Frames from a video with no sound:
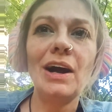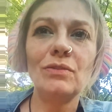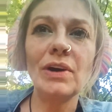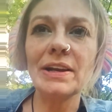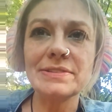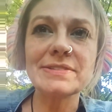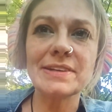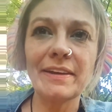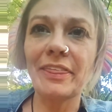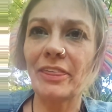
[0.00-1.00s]
runs
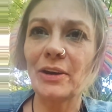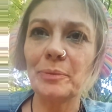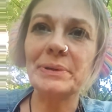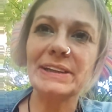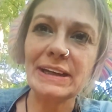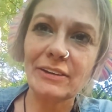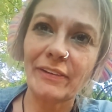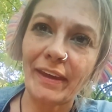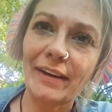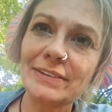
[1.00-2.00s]
therapy to hear
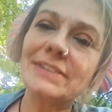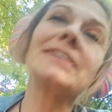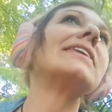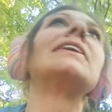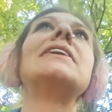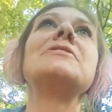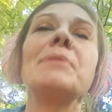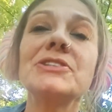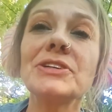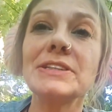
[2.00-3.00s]
that,
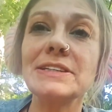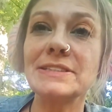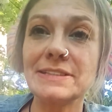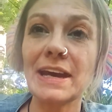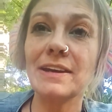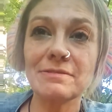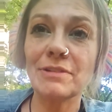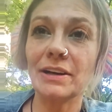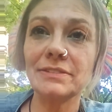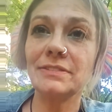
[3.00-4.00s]
especially the state
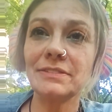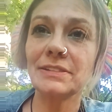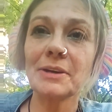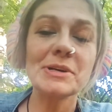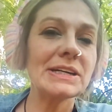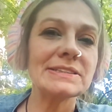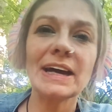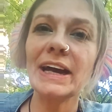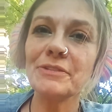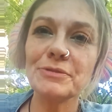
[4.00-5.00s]
run, because
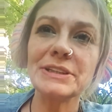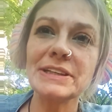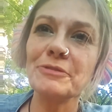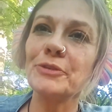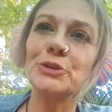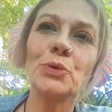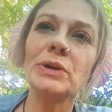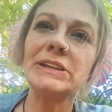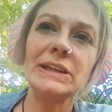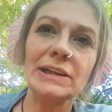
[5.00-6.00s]
for
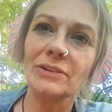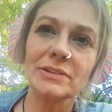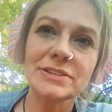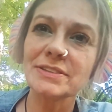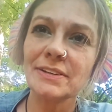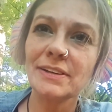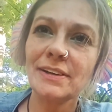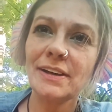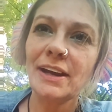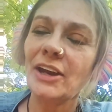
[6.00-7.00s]
20 years
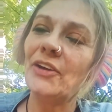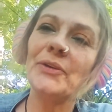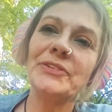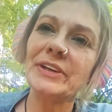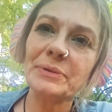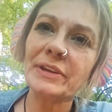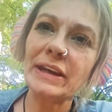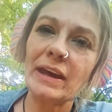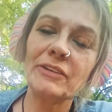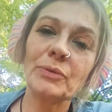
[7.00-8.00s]
you sit with a
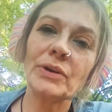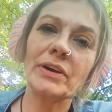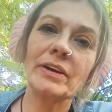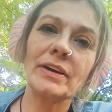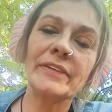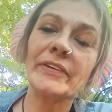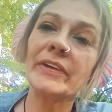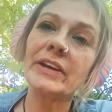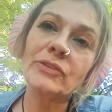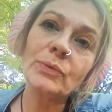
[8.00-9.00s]
caseworker and they're
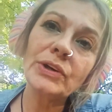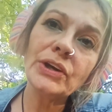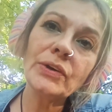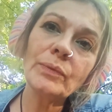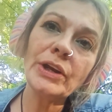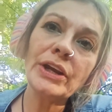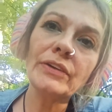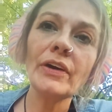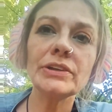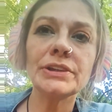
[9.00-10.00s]
like, so what are your
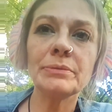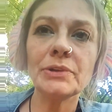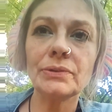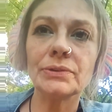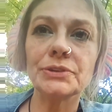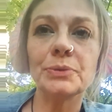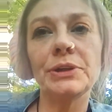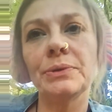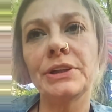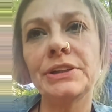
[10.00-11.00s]
long-term goals? What do
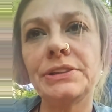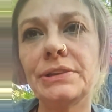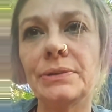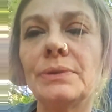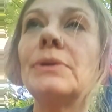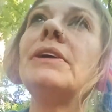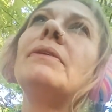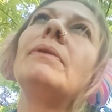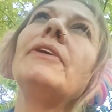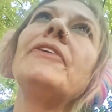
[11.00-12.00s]
you want to do? Where
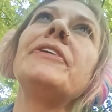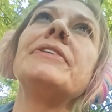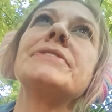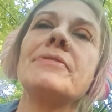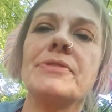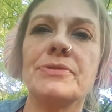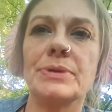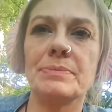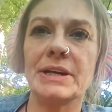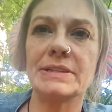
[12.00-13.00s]
do you see yourself in
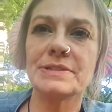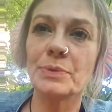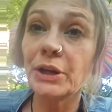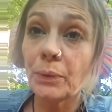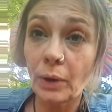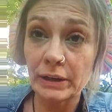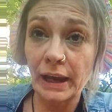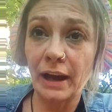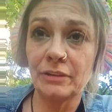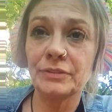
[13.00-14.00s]
3 months? What do you want to
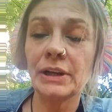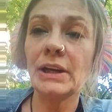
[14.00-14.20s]
have?